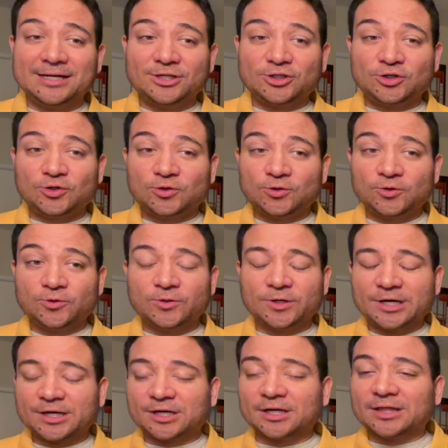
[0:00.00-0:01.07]
to
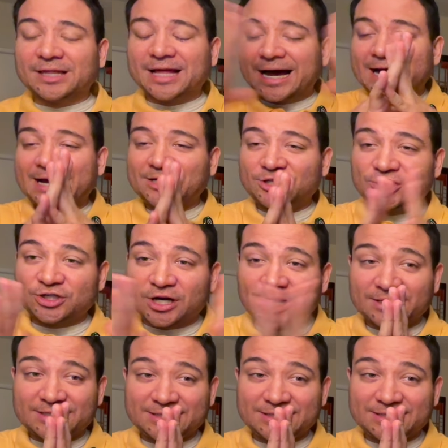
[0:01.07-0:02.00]
collide shots